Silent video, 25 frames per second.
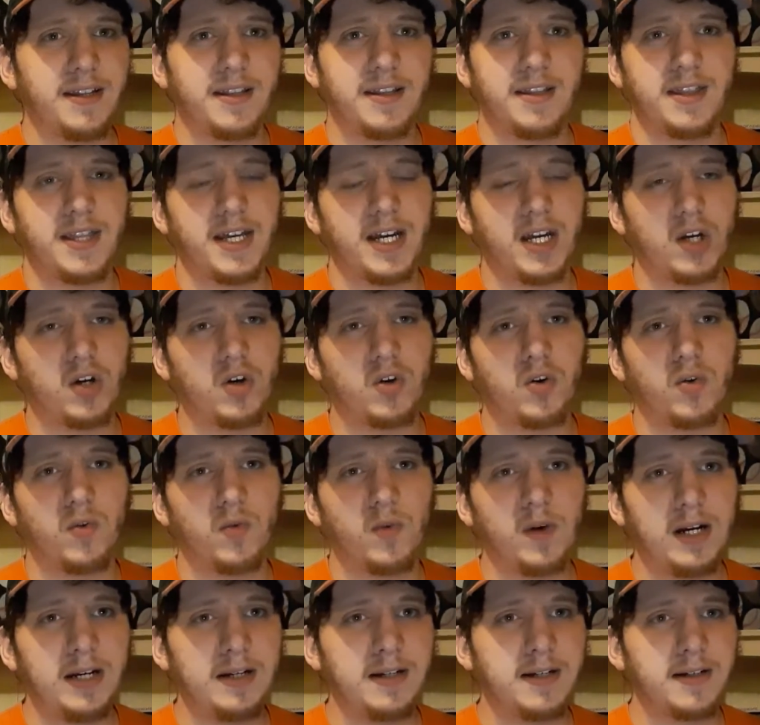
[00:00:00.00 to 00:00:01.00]
that
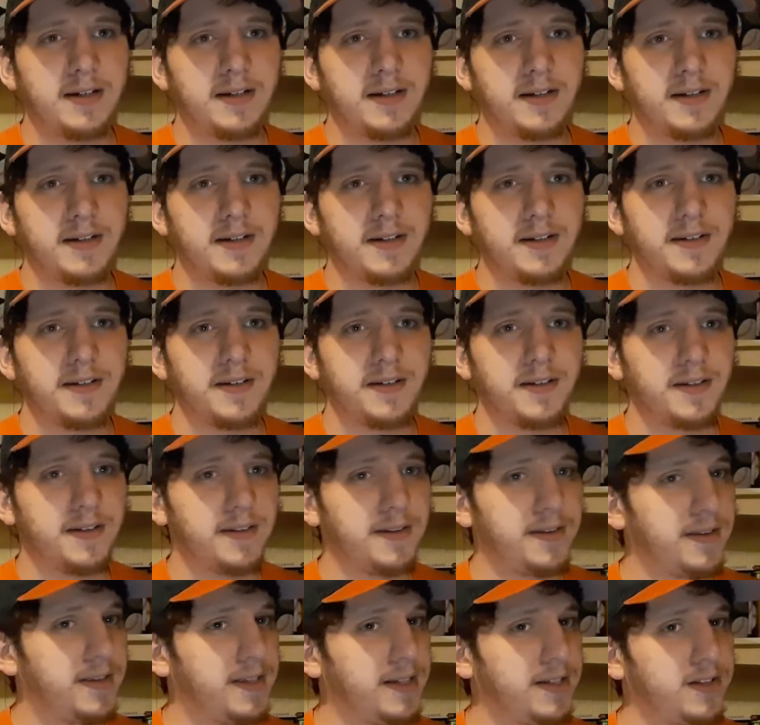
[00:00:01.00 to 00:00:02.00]
Correa,
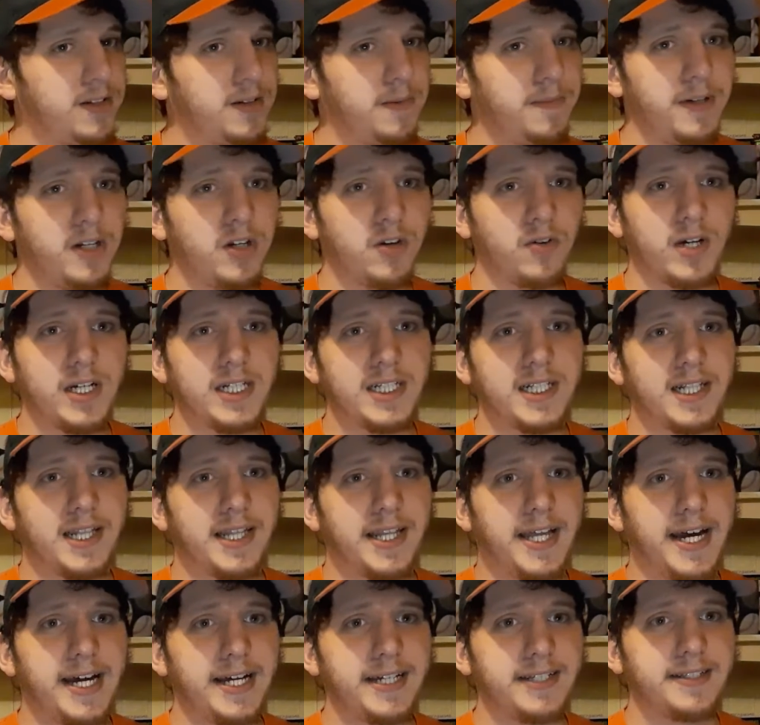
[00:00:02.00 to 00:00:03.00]
this could be Correa's
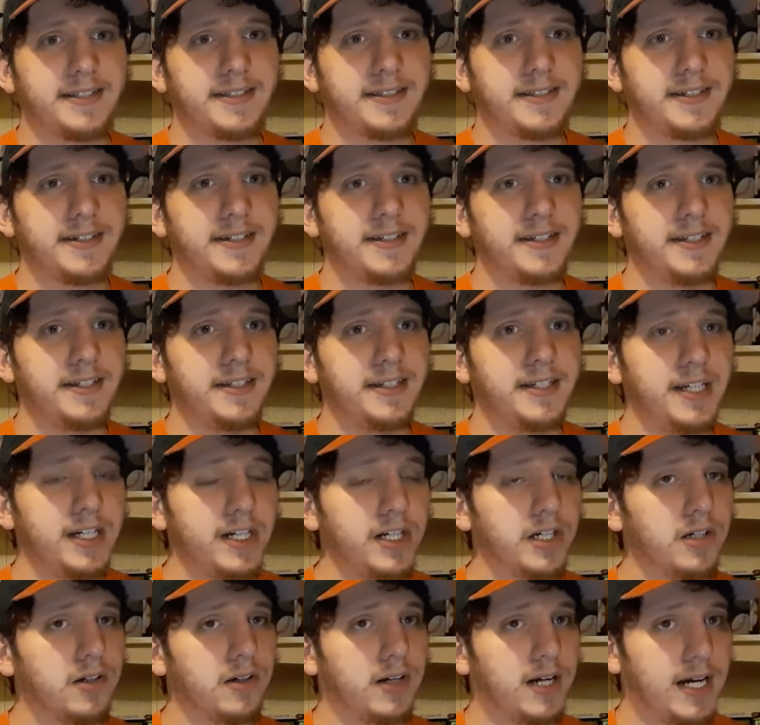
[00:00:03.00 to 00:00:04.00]
last
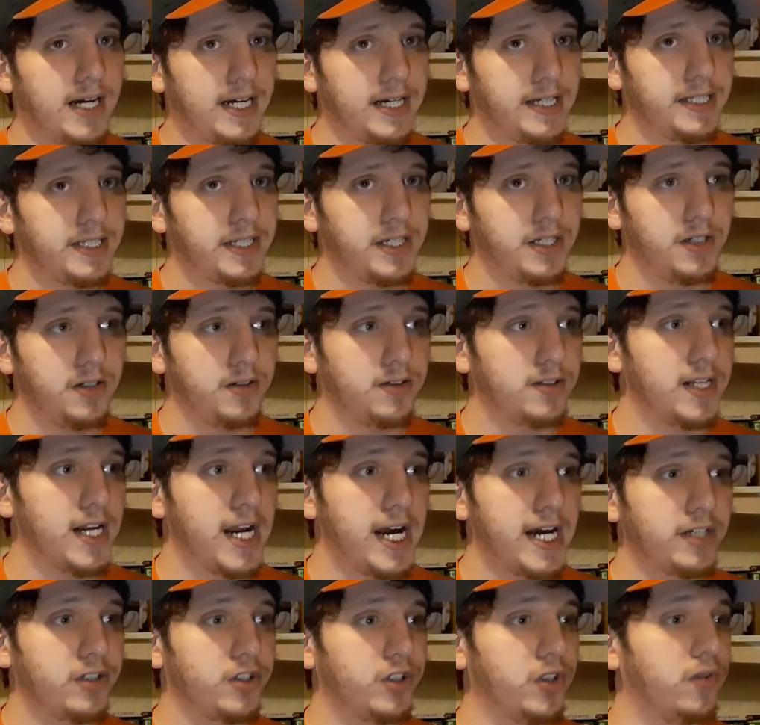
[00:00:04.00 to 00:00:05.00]
year as a Houston
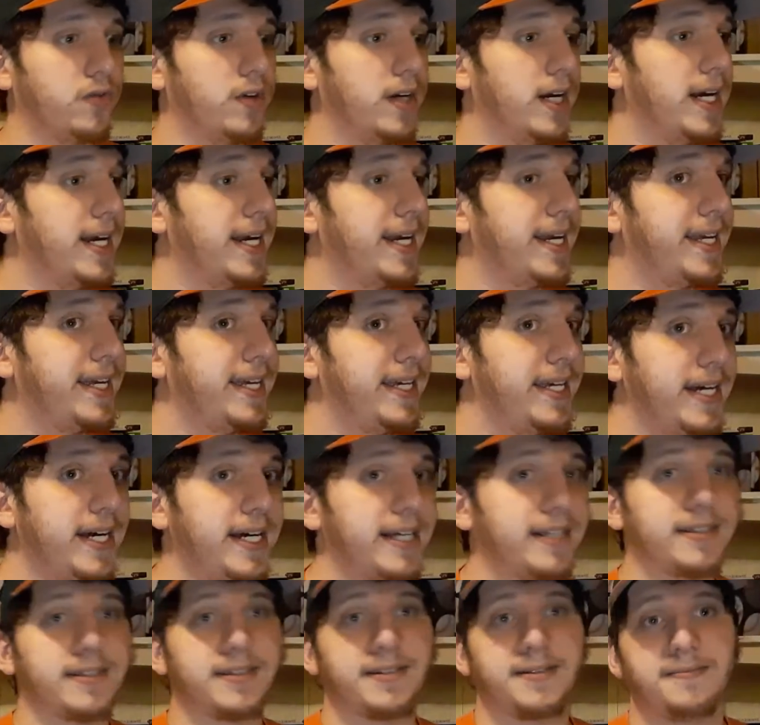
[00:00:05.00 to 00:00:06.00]
Astro.
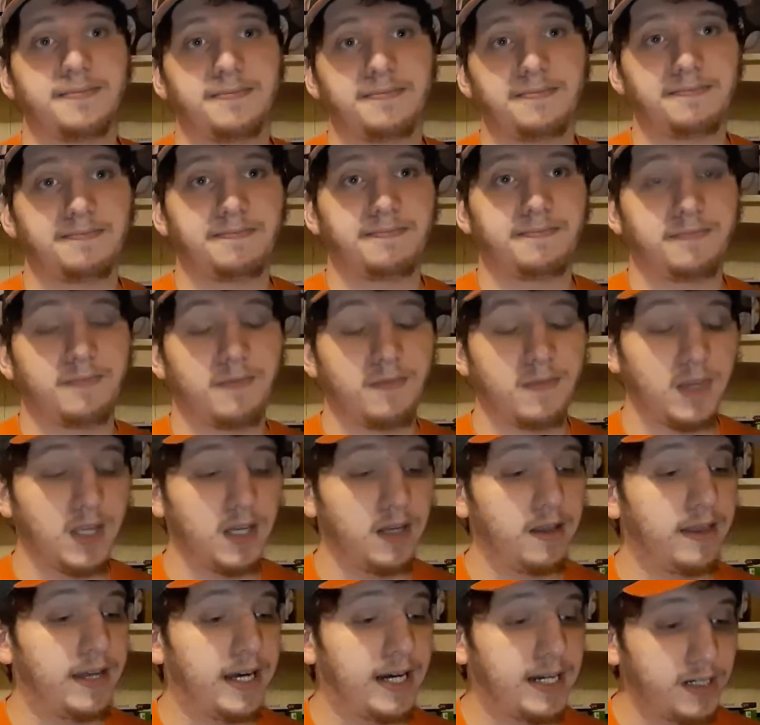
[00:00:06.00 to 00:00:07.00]
Yes,
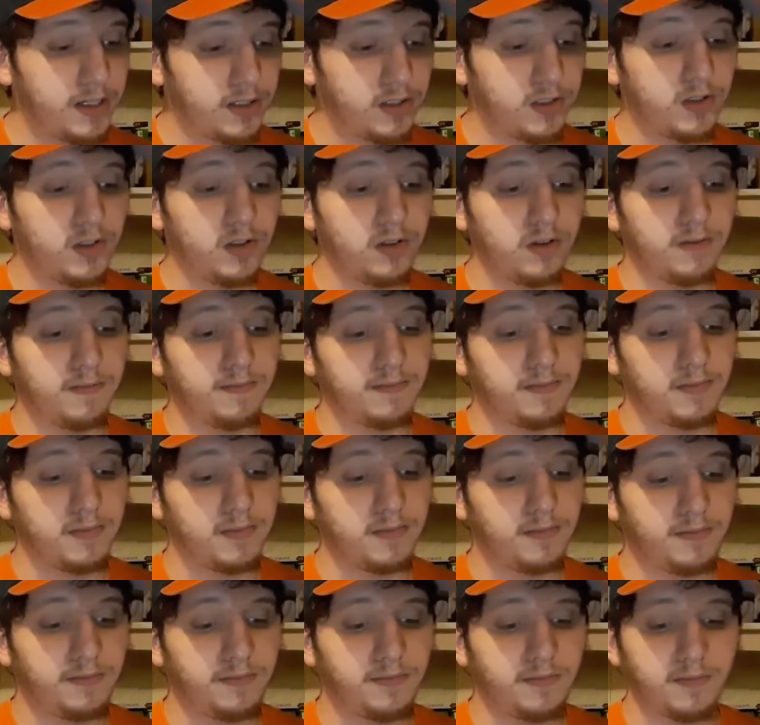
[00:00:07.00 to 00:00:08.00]
that is true.
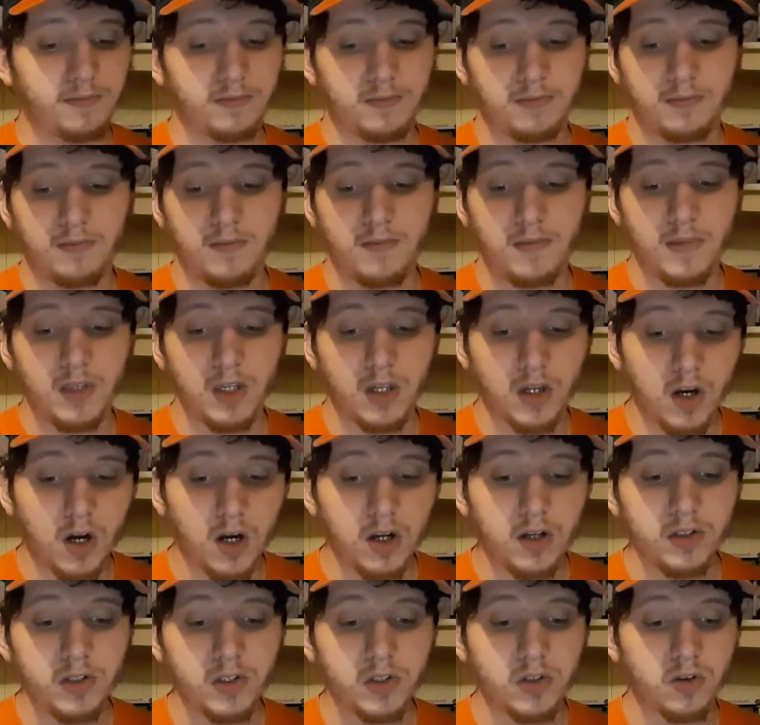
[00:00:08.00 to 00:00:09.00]

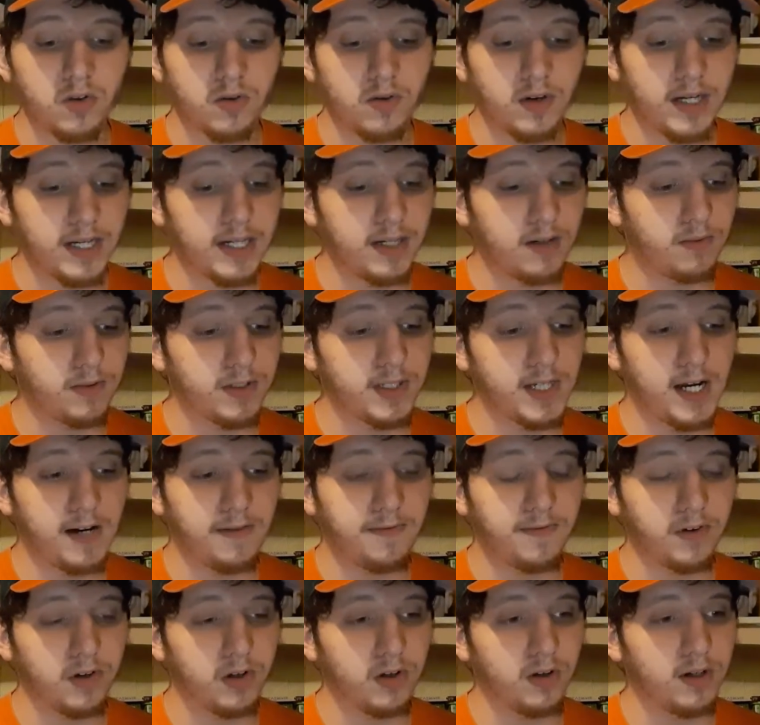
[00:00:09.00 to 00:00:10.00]
Carlos Correa was
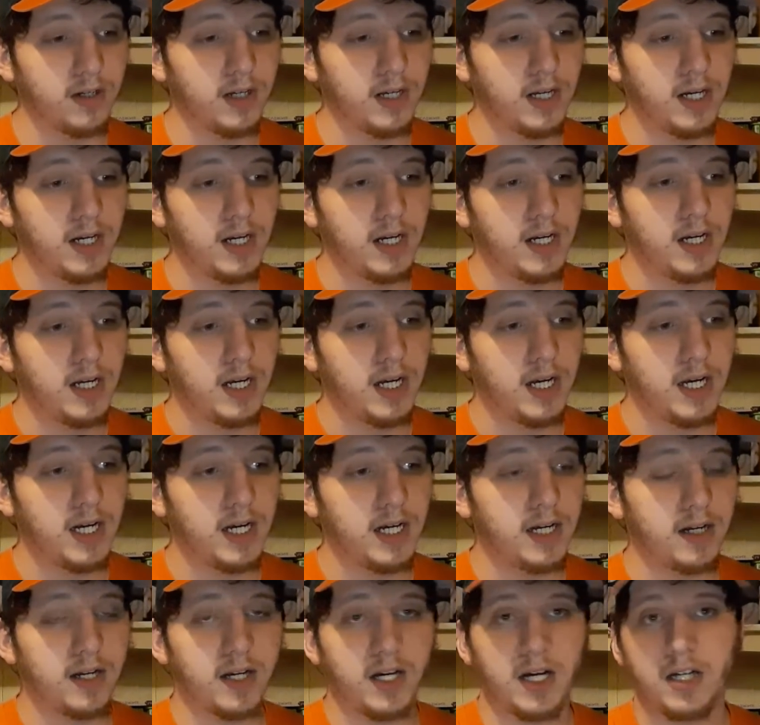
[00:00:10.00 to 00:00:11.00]
offered
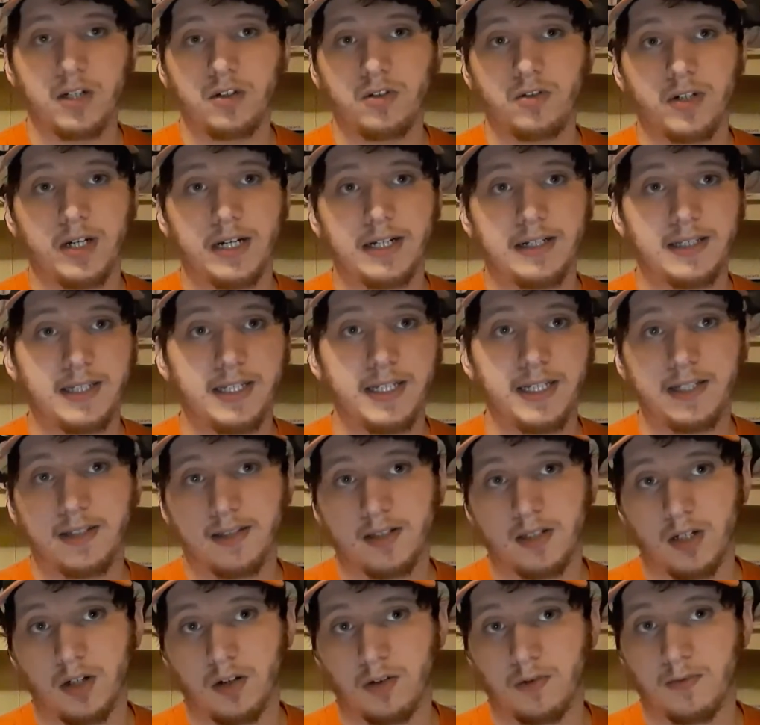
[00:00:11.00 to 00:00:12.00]
a contract he
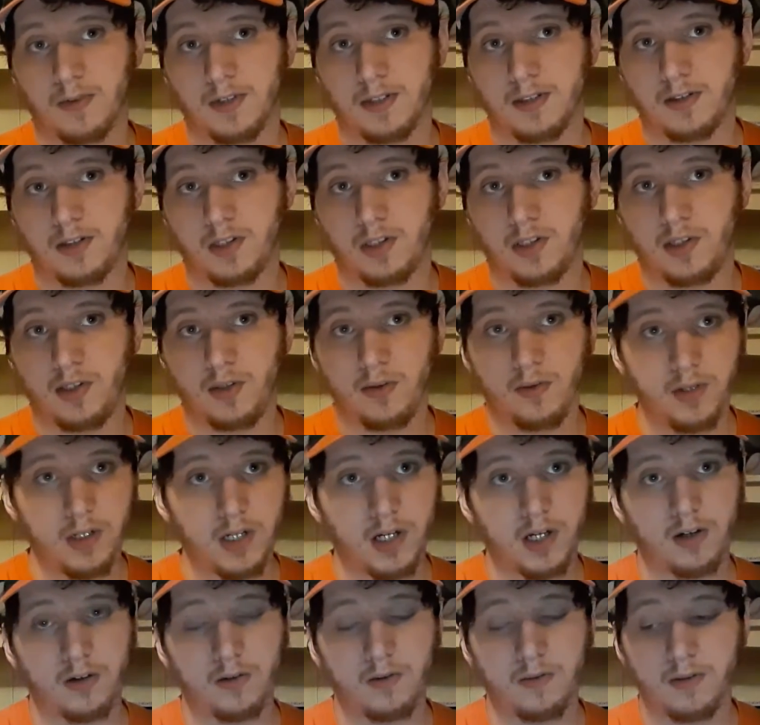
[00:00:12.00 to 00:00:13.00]
considered was too
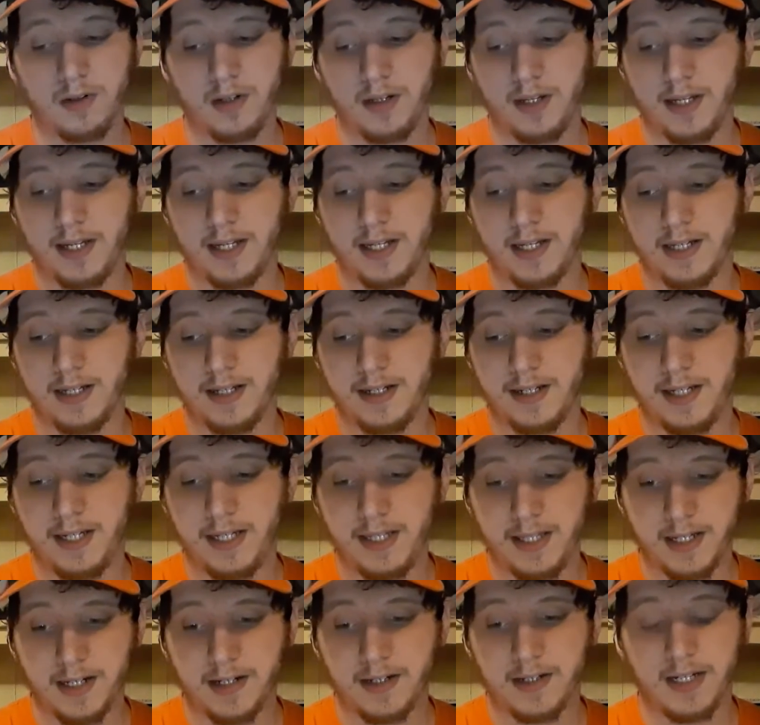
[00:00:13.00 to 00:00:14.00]
low, and he
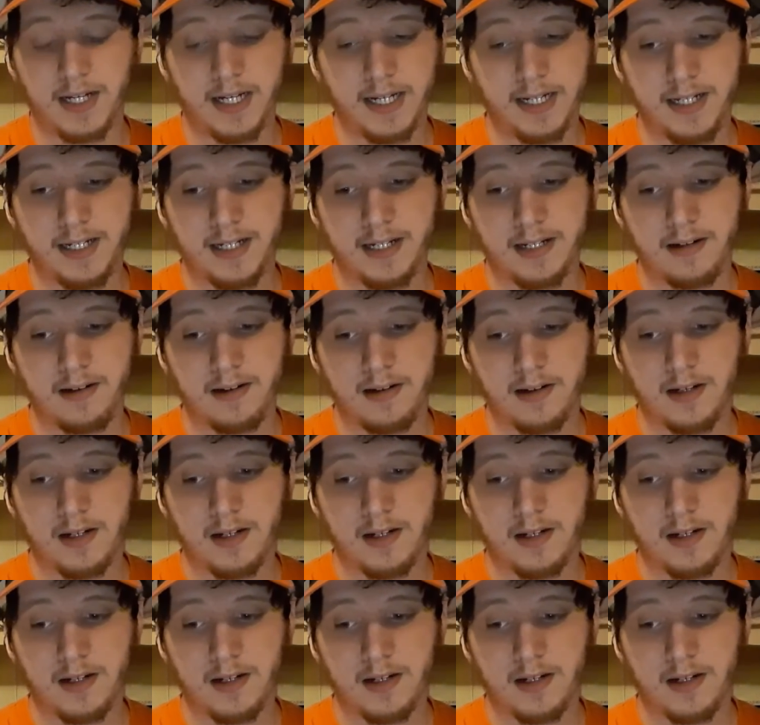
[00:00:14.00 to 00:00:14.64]
declined it.